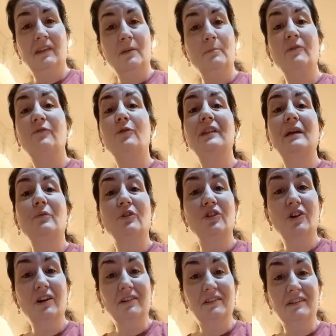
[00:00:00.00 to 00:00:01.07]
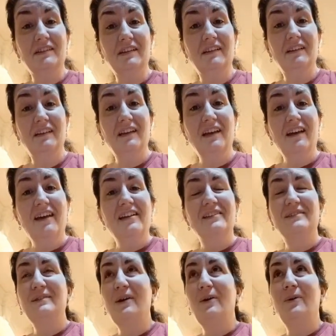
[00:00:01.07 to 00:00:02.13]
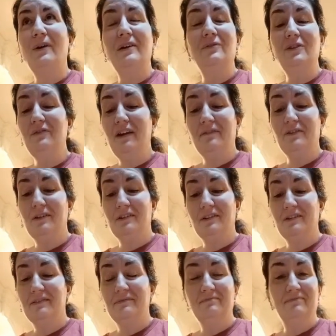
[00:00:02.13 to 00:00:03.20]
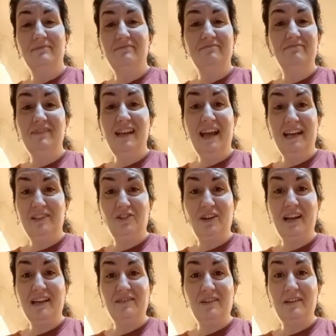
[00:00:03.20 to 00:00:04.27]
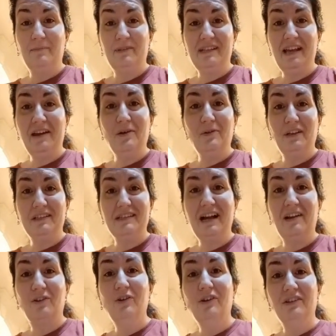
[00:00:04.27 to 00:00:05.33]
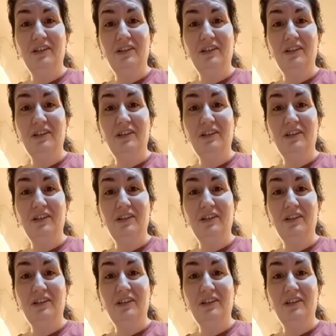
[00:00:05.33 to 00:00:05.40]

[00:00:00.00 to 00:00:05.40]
before they were cooked. So if you've ever had your hand on a potato that's not cooked,